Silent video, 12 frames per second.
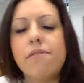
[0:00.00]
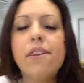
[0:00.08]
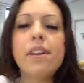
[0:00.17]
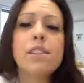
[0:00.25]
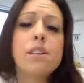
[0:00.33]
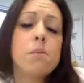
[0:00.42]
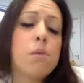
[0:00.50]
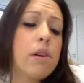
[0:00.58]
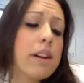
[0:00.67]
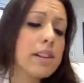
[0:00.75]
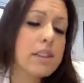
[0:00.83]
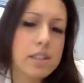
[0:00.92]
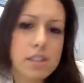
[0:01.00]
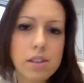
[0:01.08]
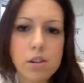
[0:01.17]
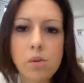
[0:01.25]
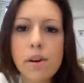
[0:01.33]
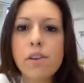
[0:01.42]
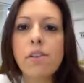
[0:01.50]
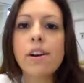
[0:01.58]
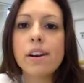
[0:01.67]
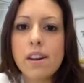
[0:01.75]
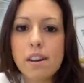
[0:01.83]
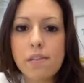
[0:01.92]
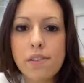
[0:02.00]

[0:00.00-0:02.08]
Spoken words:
Things are more internal when you're learning